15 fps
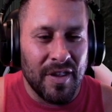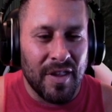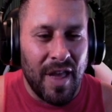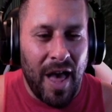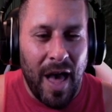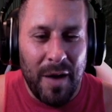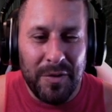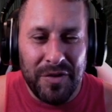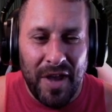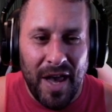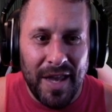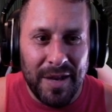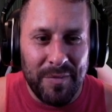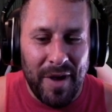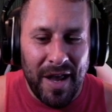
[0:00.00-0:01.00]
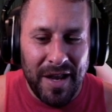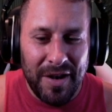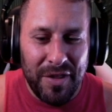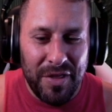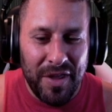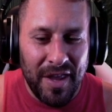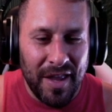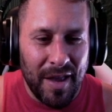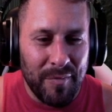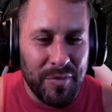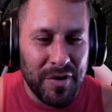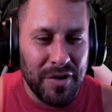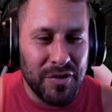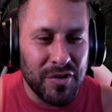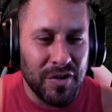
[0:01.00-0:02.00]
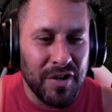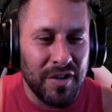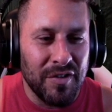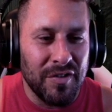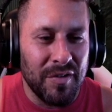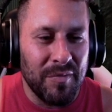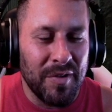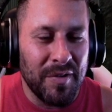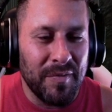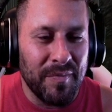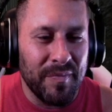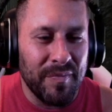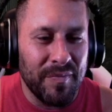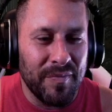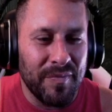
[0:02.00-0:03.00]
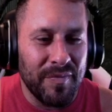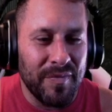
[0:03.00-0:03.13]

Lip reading: I was hiding behind a thing. I'm pretty sure he didn't see me.